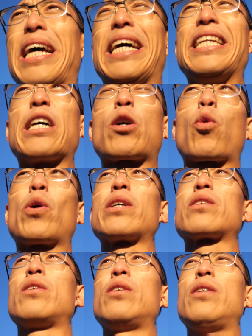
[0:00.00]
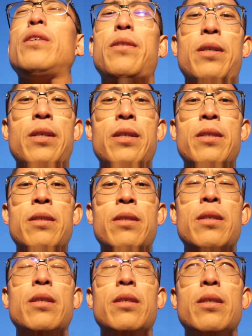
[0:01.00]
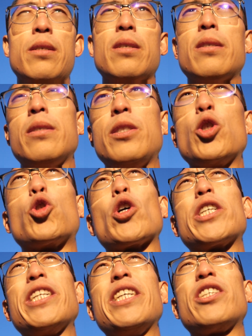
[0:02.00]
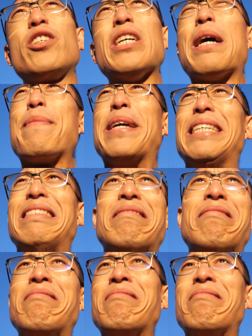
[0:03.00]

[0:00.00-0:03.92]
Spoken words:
than a critical nutrition issue. I mean,